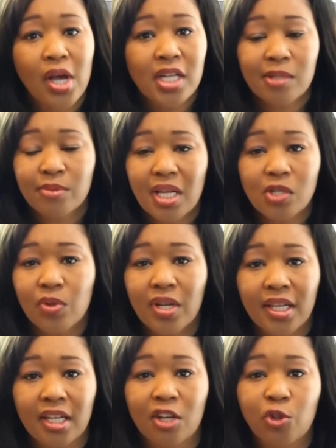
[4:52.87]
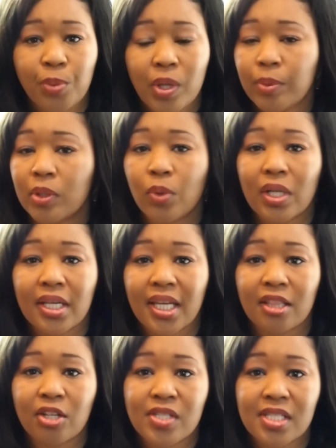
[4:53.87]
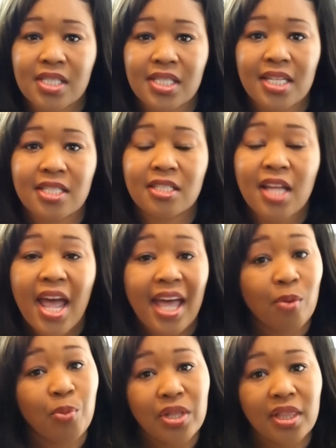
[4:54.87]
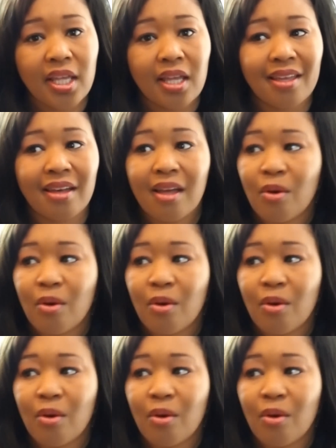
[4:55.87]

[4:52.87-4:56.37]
Sometimes we look at other people and we look at their successes and we think,